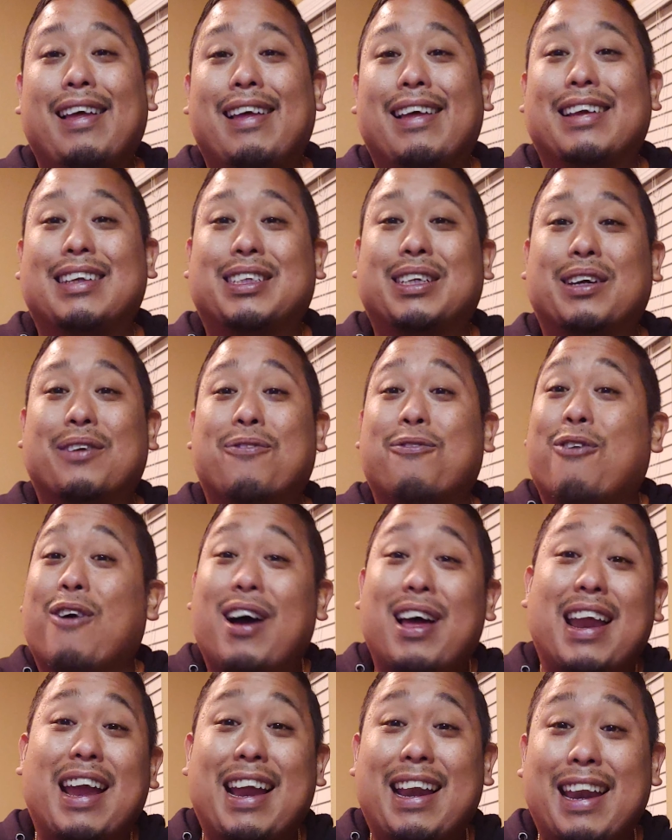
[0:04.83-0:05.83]
It's a
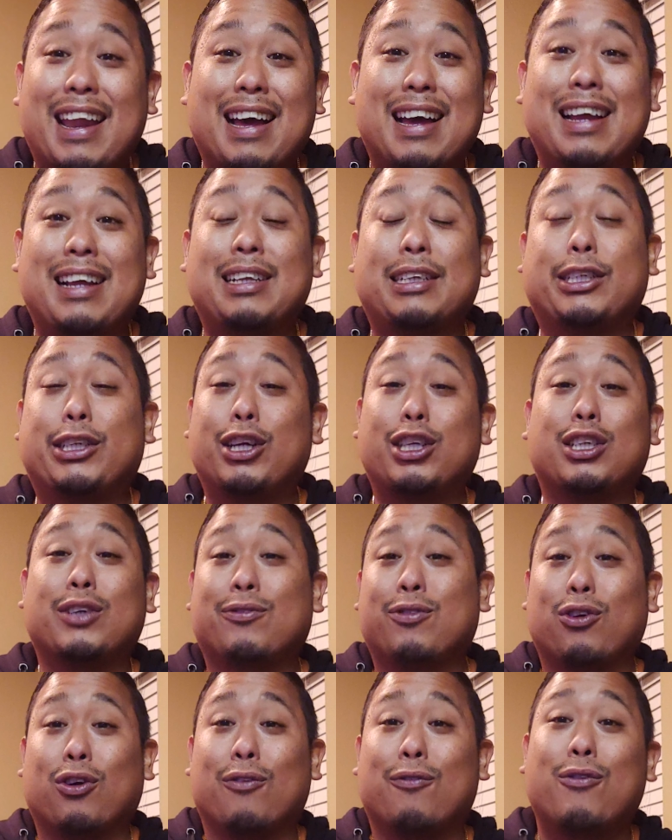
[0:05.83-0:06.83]
Friday night searching
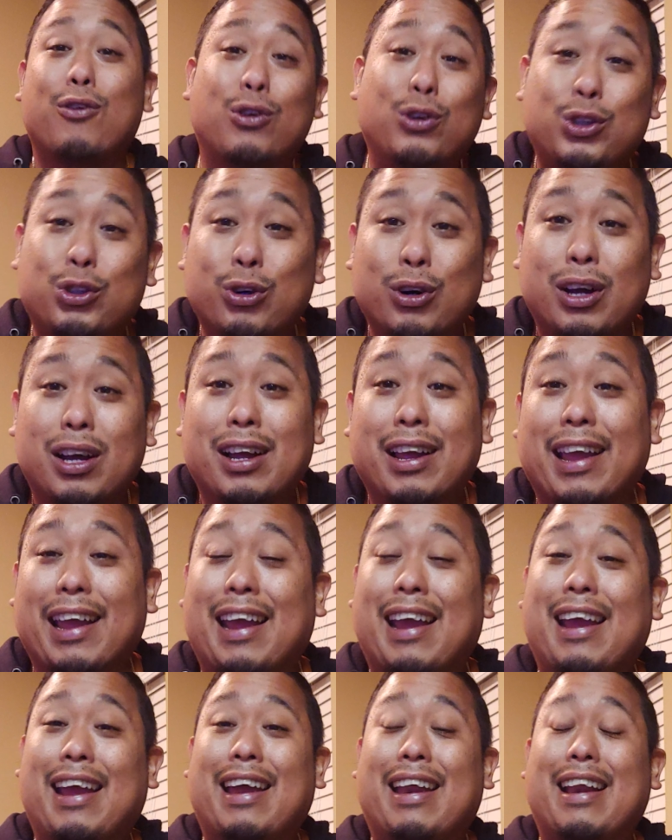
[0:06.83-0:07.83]
for a food truck
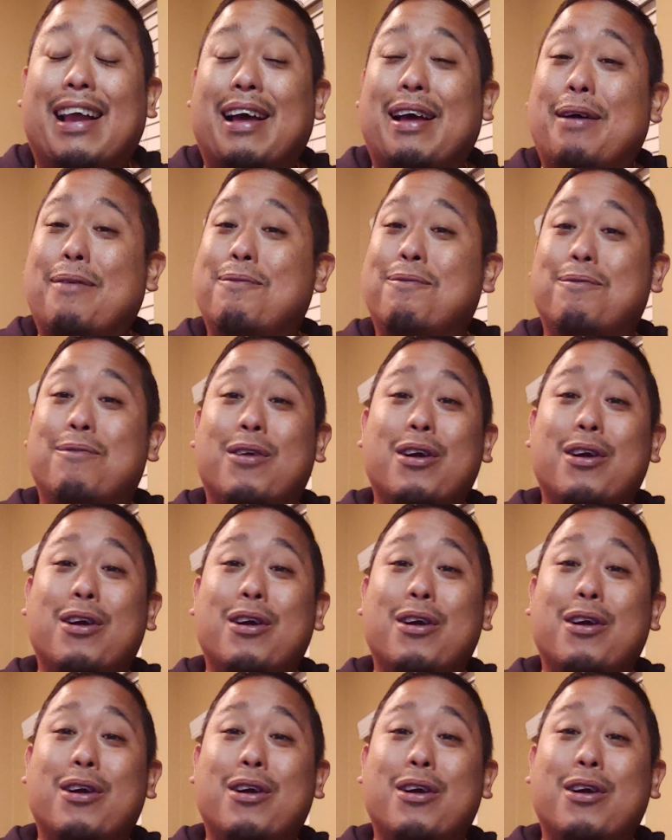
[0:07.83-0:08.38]
and I'm